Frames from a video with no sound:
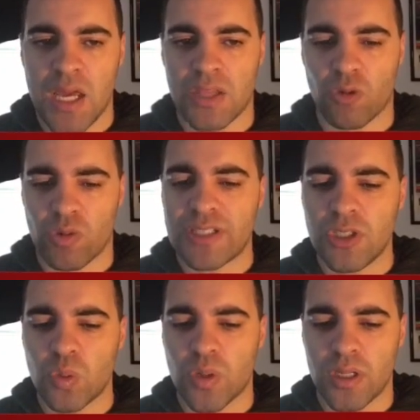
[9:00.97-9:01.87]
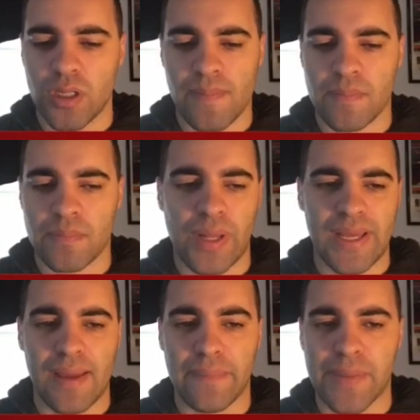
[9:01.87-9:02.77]
The reason you want to
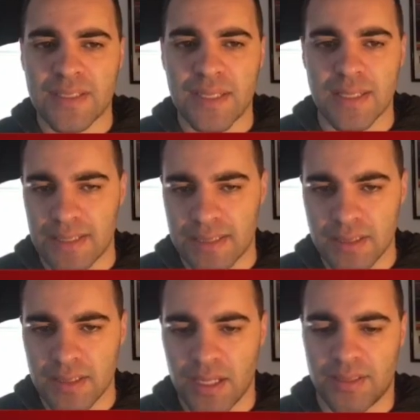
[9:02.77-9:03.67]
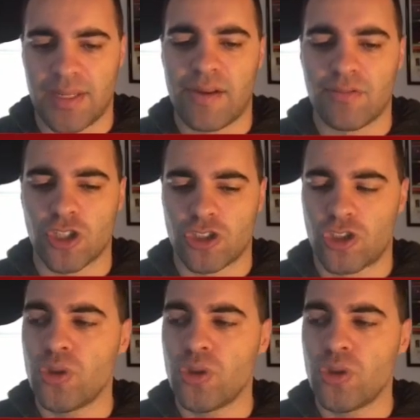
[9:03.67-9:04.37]
play a mix of these instead of just